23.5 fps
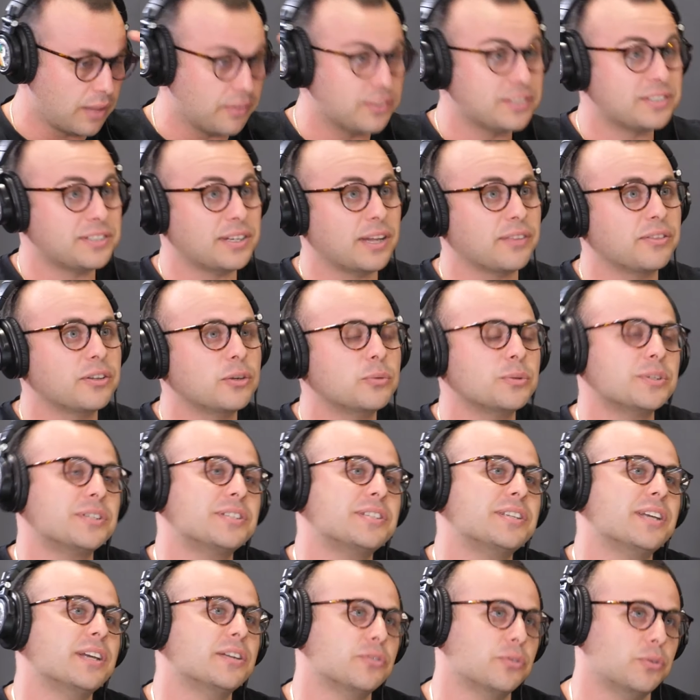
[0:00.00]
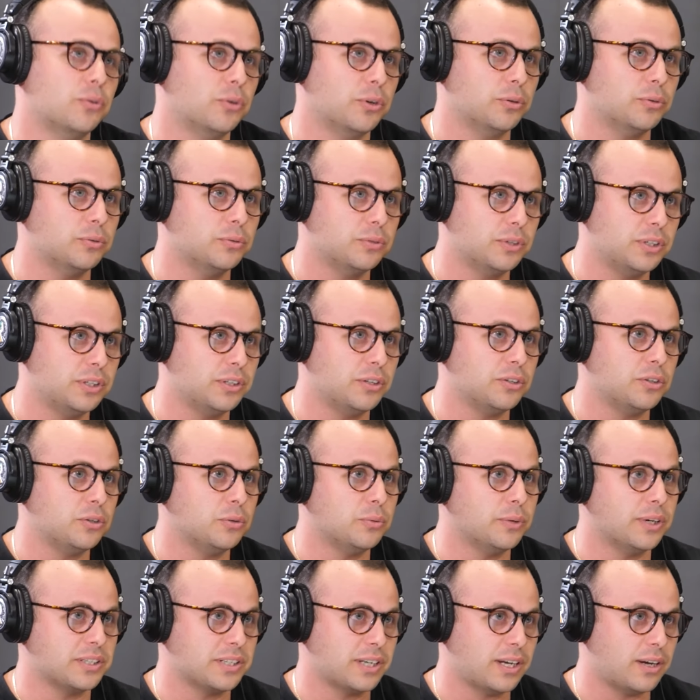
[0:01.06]
I think it was Standard Oil in the
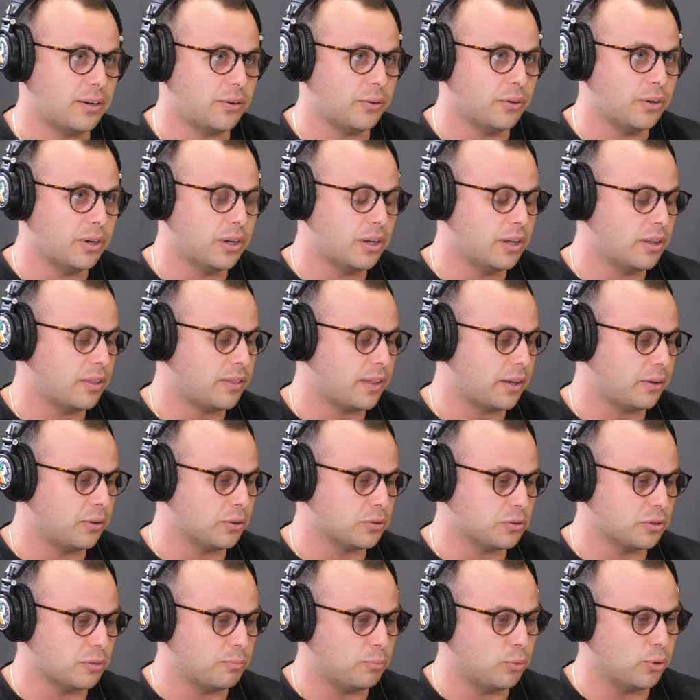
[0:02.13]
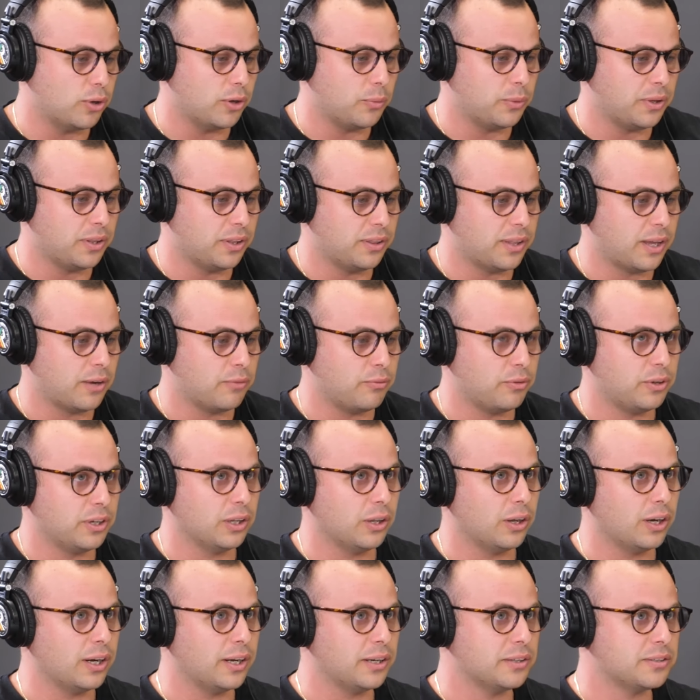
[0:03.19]
U S, how they got to the point where they
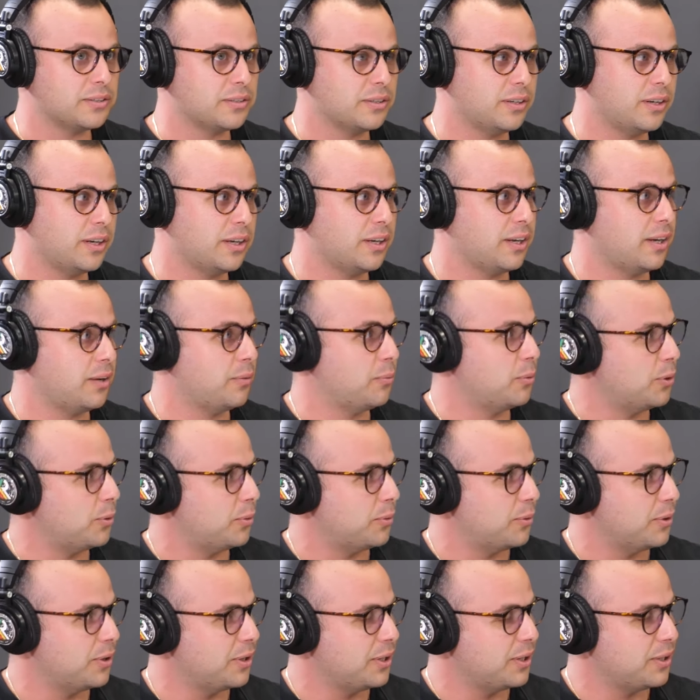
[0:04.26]
realized, okay, well,